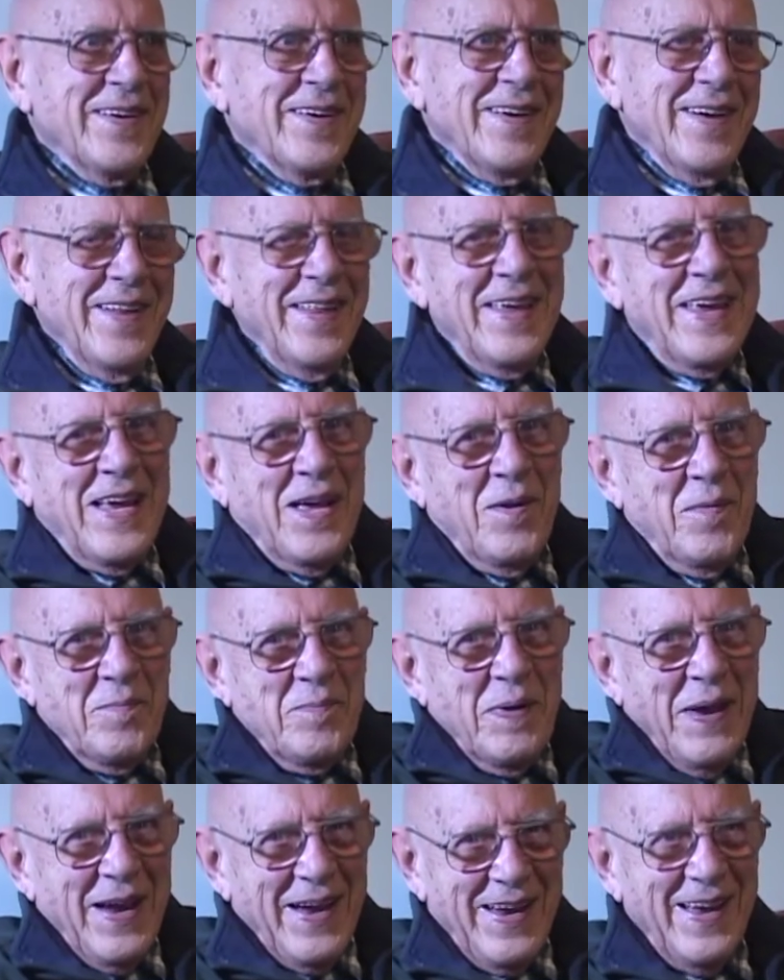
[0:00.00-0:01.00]
And they
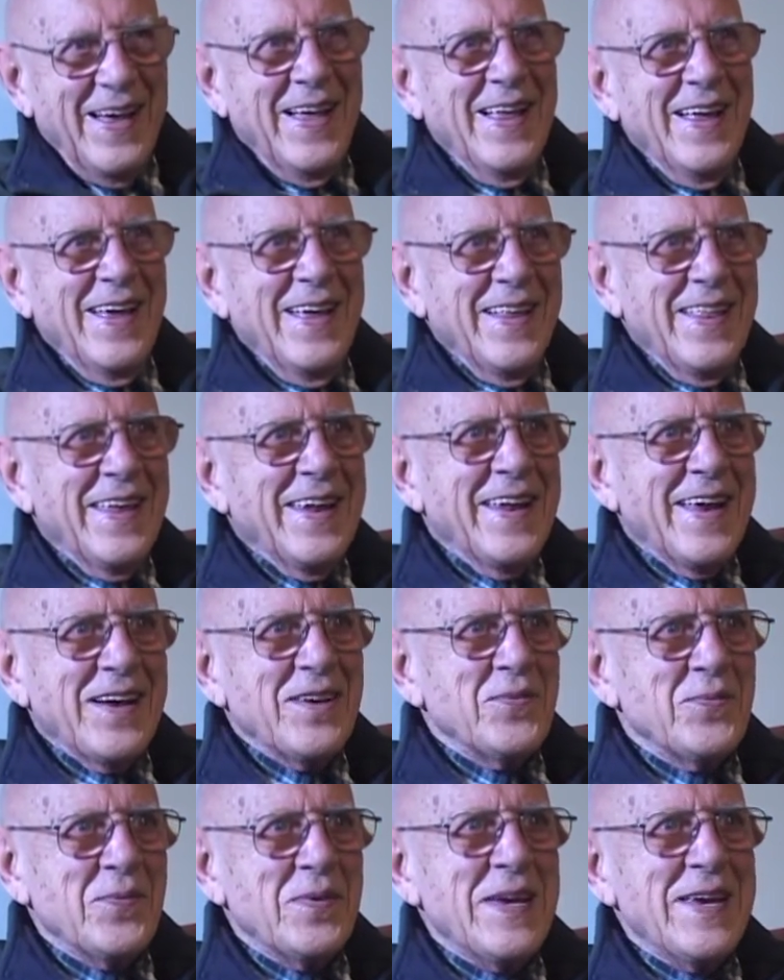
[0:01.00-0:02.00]
come back the
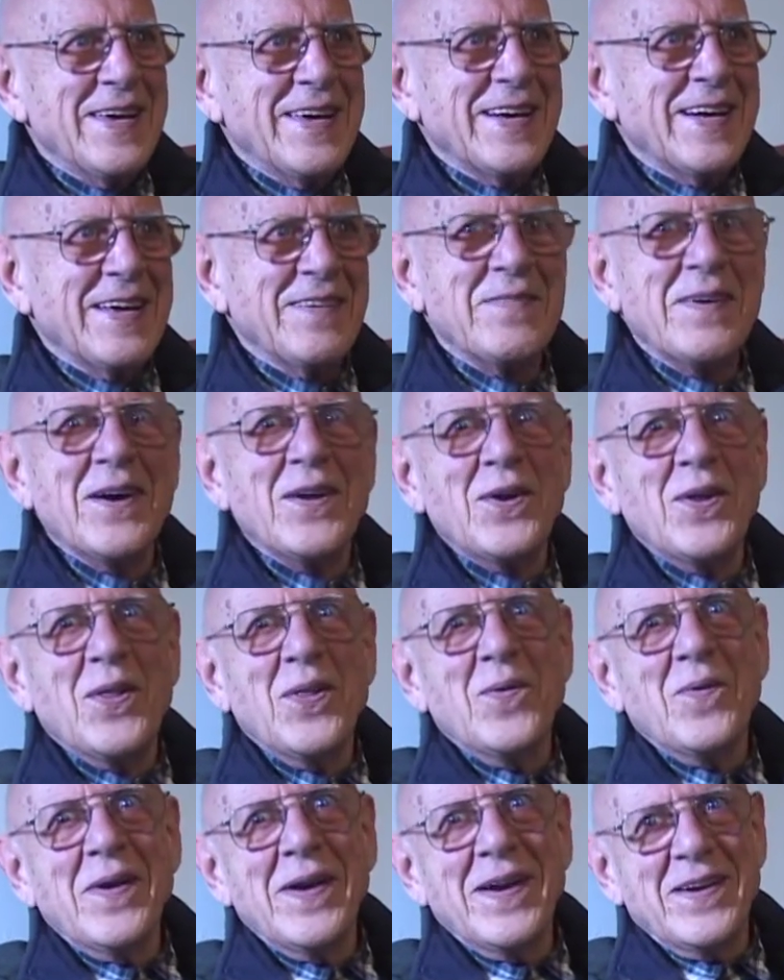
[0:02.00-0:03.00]
next week and I've got all
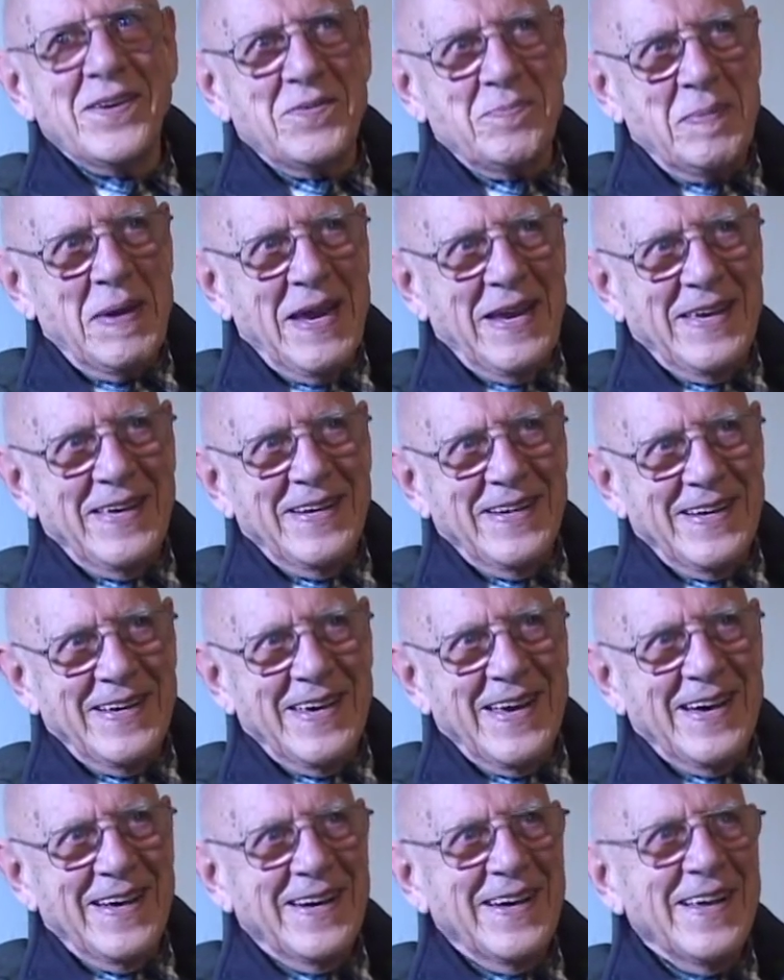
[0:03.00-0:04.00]
the wires back in
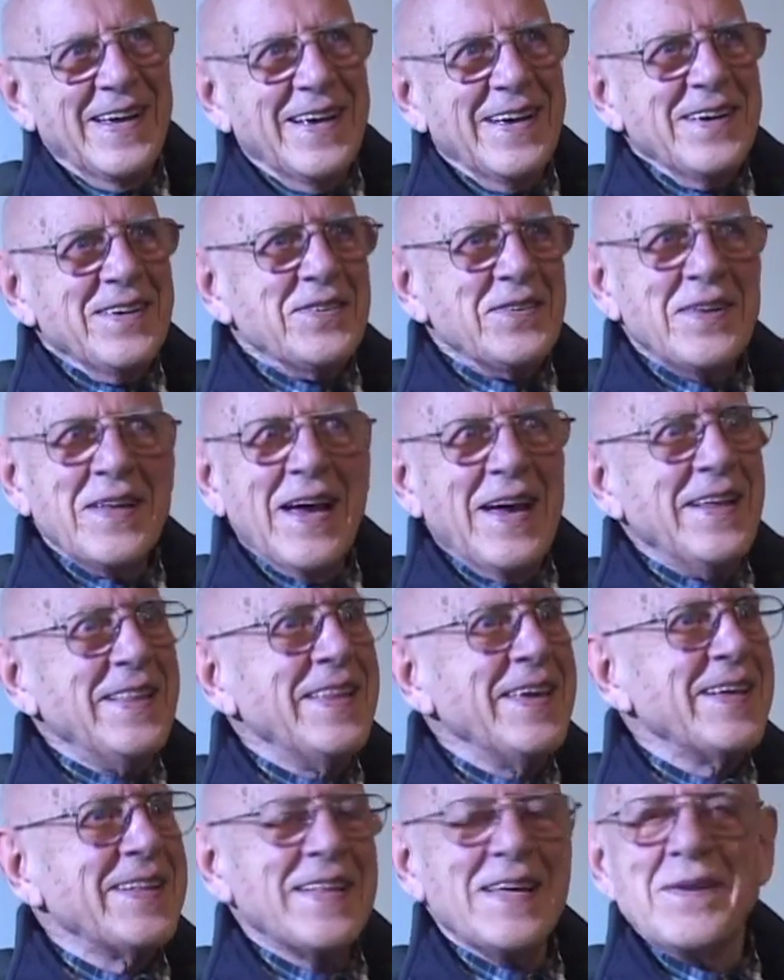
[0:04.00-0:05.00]
again. So I
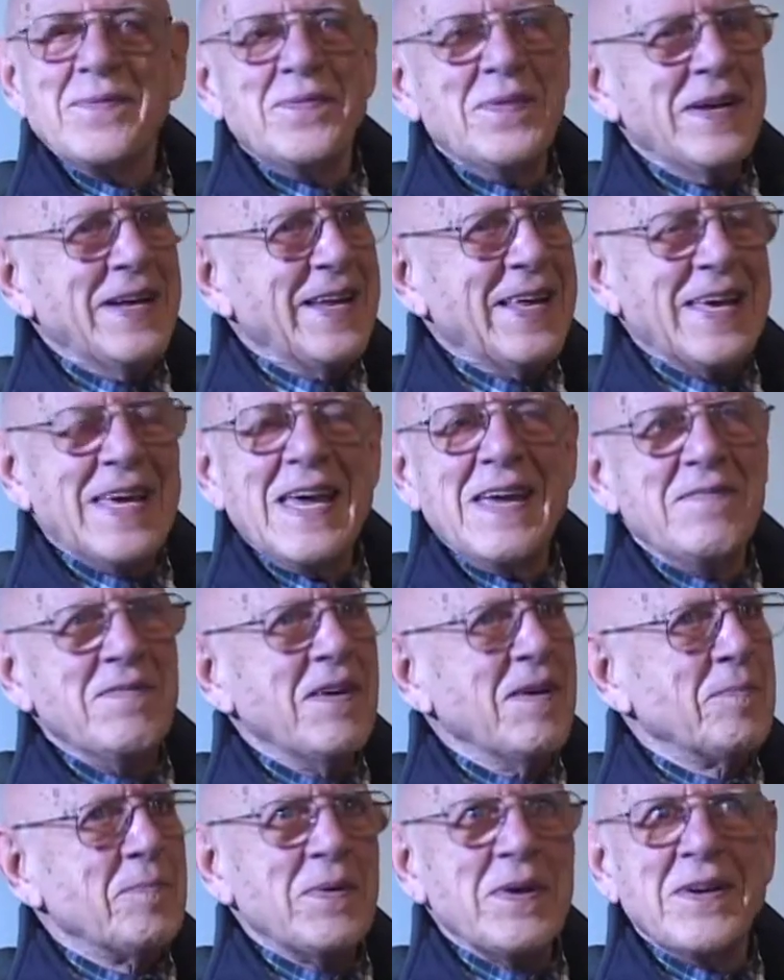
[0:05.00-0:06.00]
think they finally gave
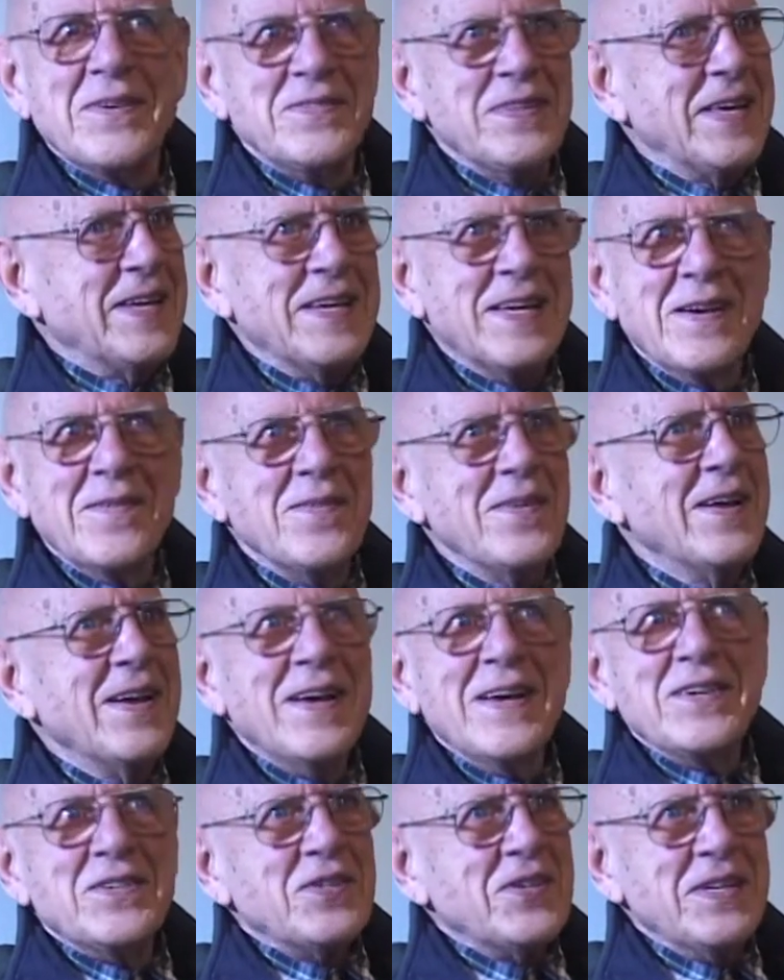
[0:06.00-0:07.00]
up because
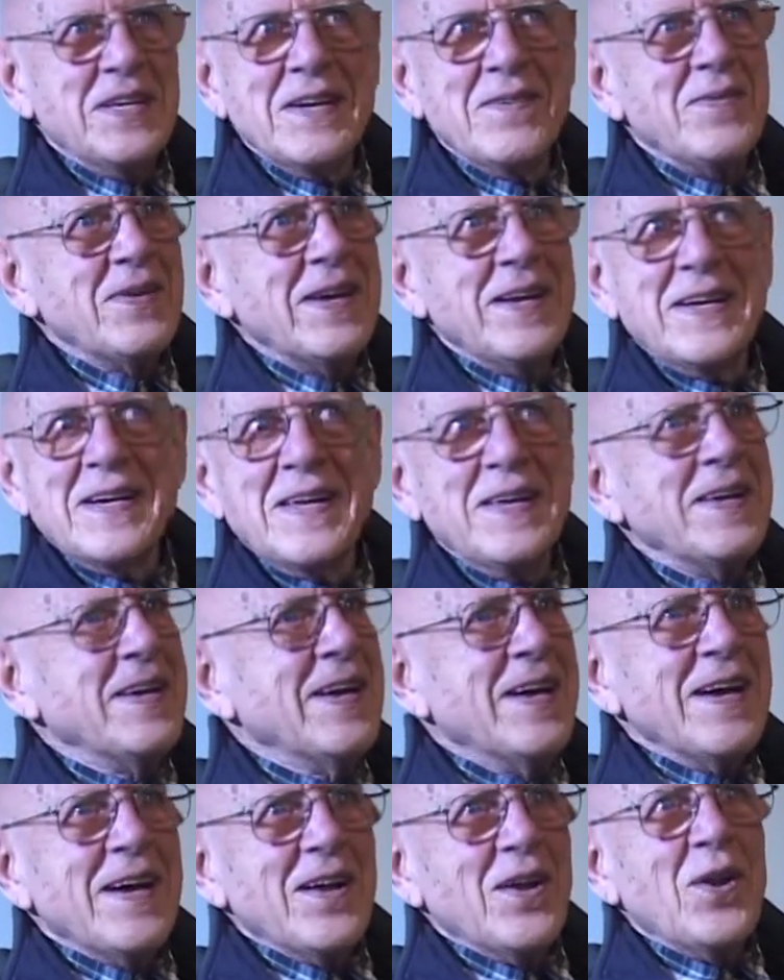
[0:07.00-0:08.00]
she never had
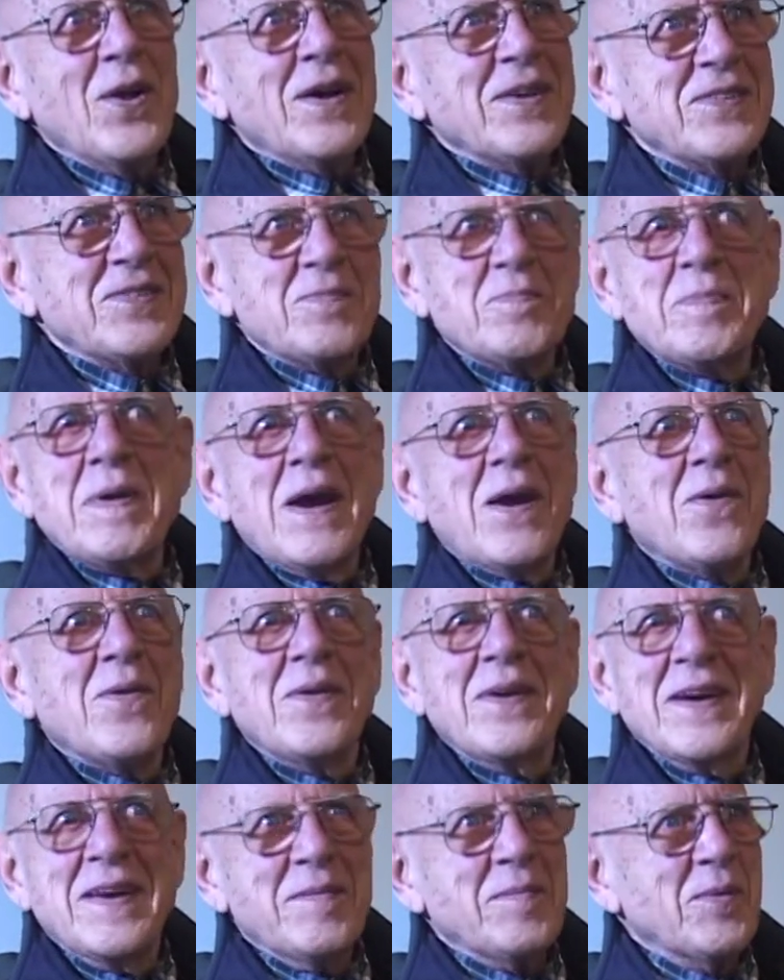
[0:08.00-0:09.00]
a loss of
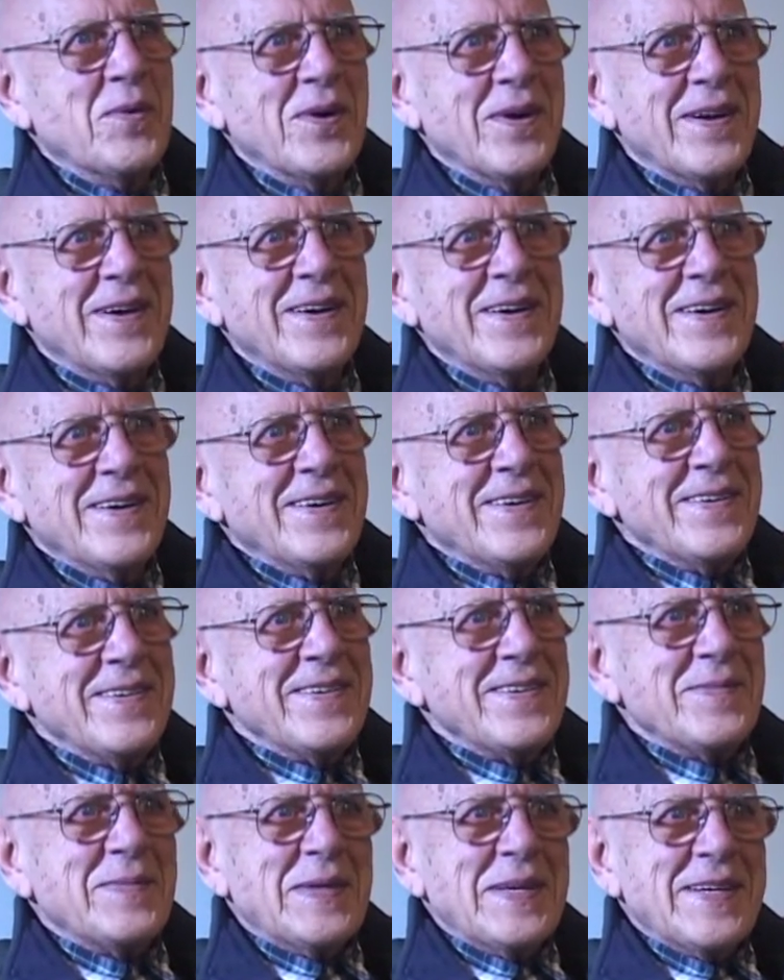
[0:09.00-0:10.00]
power anymore.
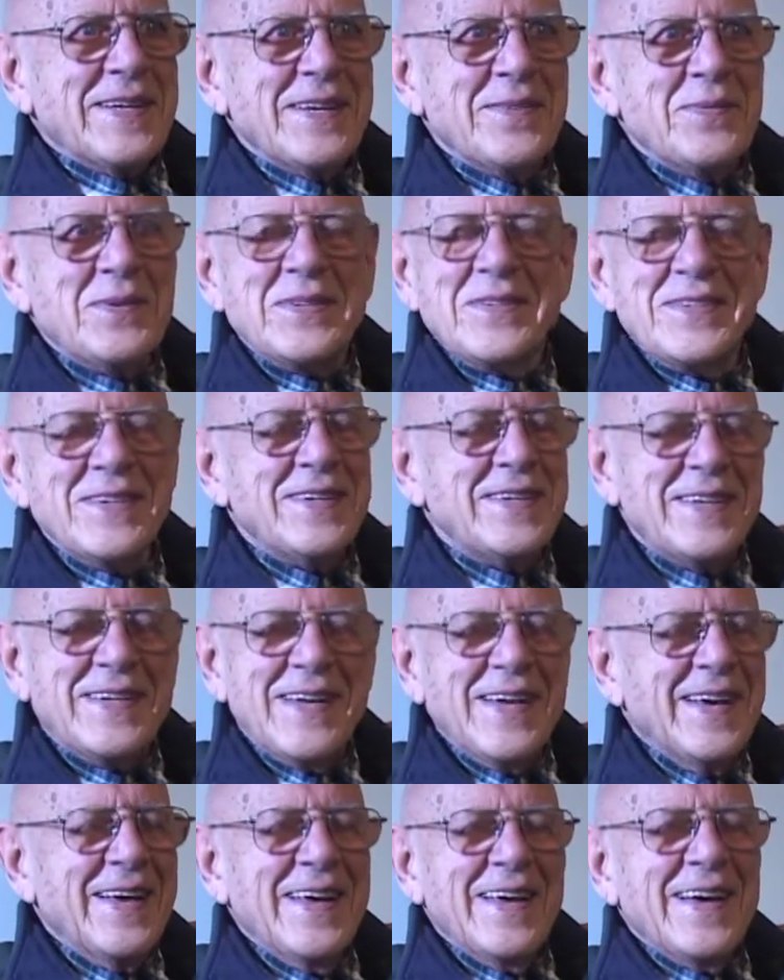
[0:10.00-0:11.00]
So, but it was
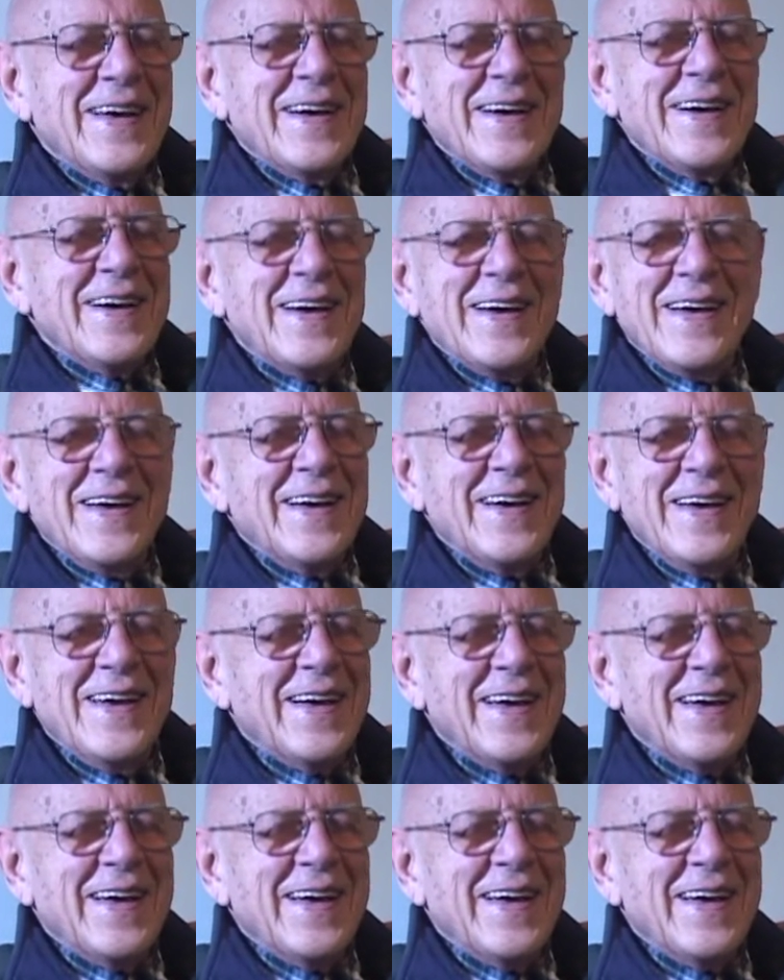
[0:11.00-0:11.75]
just, I